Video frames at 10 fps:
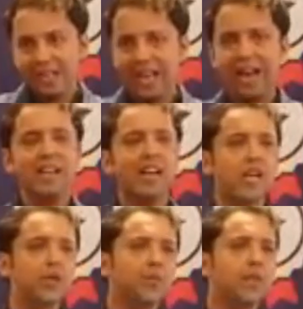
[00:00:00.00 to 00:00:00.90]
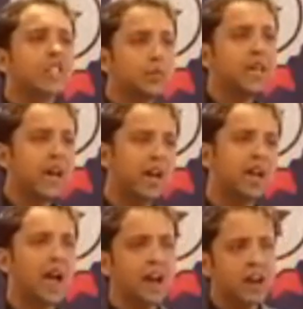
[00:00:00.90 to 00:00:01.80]
At that time,
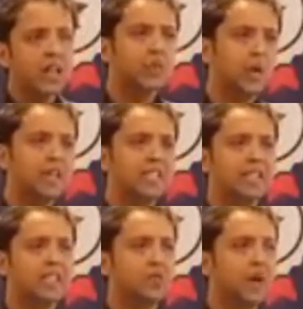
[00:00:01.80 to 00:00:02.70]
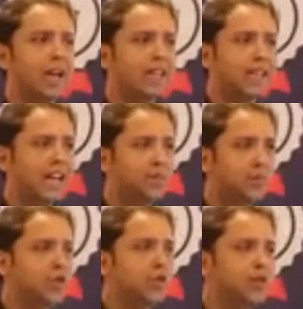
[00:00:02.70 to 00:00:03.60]
SBI and other public sector banks had a
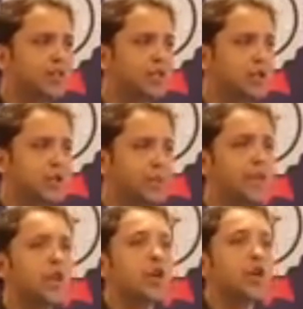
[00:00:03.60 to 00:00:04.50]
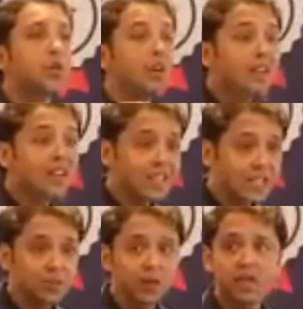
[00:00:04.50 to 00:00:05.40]
particular system. You are the
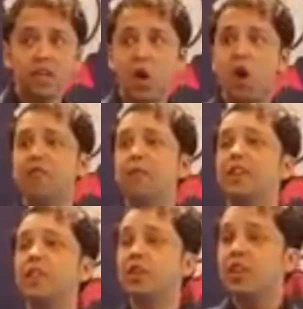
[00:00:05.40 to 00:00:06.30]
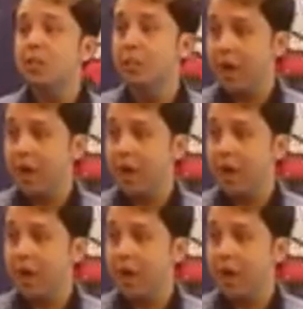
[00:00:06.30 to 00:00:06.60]
customer of a particular